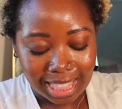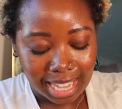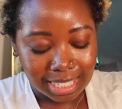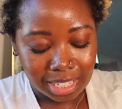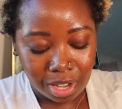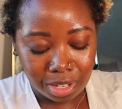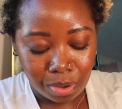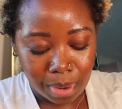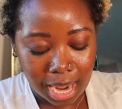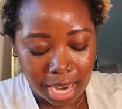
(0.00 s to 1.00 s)
That's the only
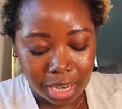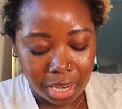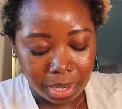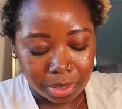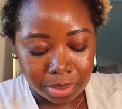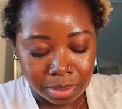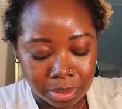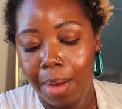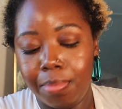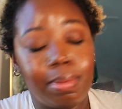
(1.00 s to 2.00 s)
way I know.
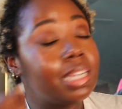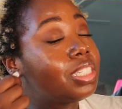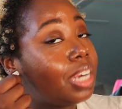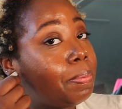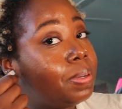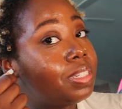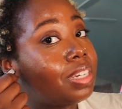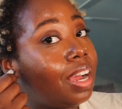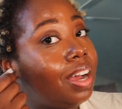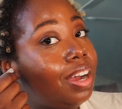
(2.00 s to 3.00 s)
I'm gonna make sure I put
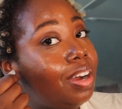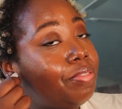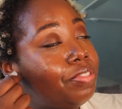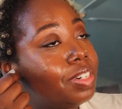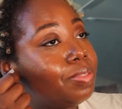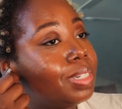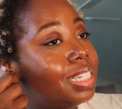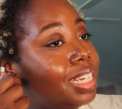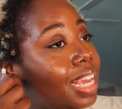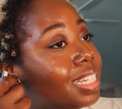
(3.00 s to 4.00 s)
y'all on for it when the
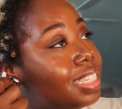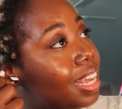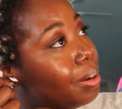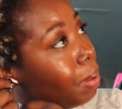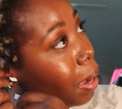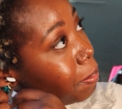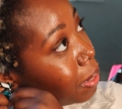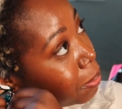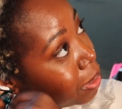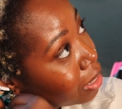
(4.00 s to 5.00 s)
next sale pop
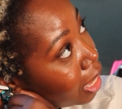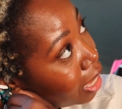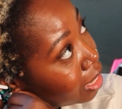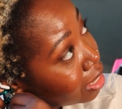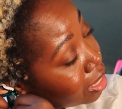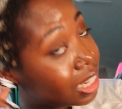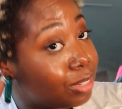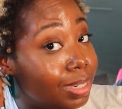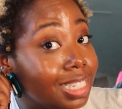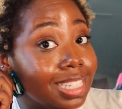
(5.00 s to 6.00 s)
up, okay? Because
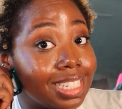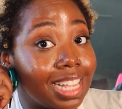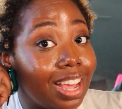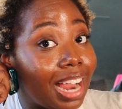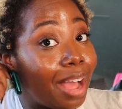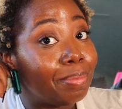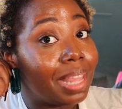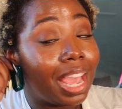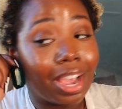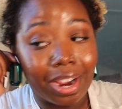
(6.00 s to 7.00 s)
when it's a sale, I'm
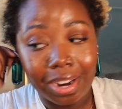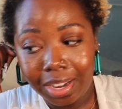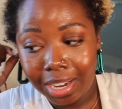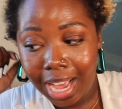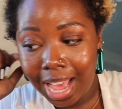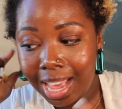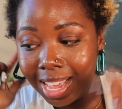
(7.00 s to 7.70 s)
there, okay?